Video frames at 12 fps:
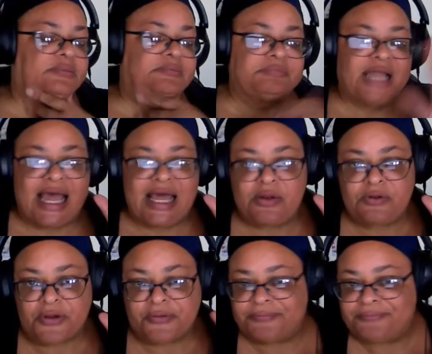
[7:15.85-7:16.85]
I don't know.
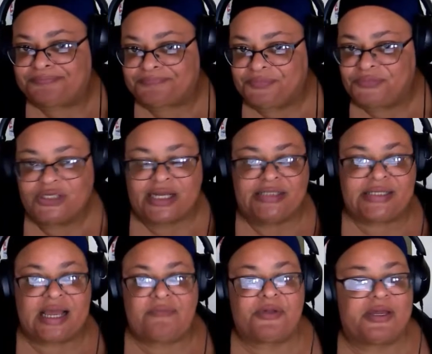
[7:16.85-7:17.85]
I just have
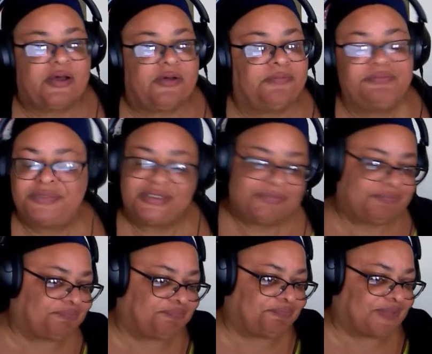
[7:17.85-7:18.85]
to help.
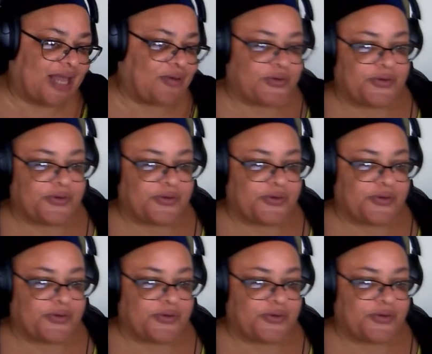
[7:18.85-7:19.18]
I don't know.